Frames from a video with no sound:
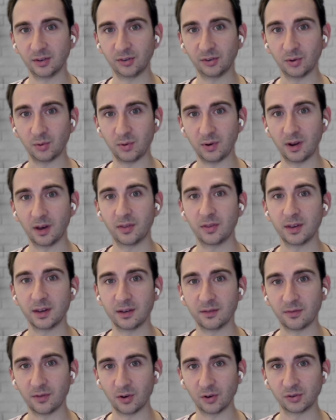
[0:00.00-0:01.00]
So
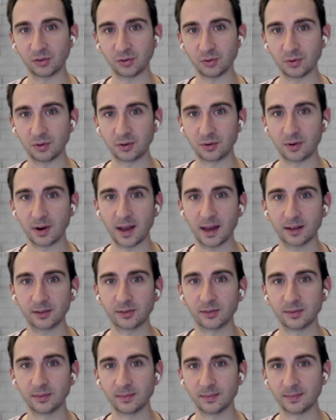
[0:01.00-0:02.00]
nothing falls through the
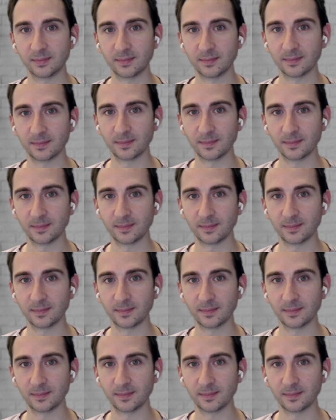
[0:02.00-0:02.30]
cracks.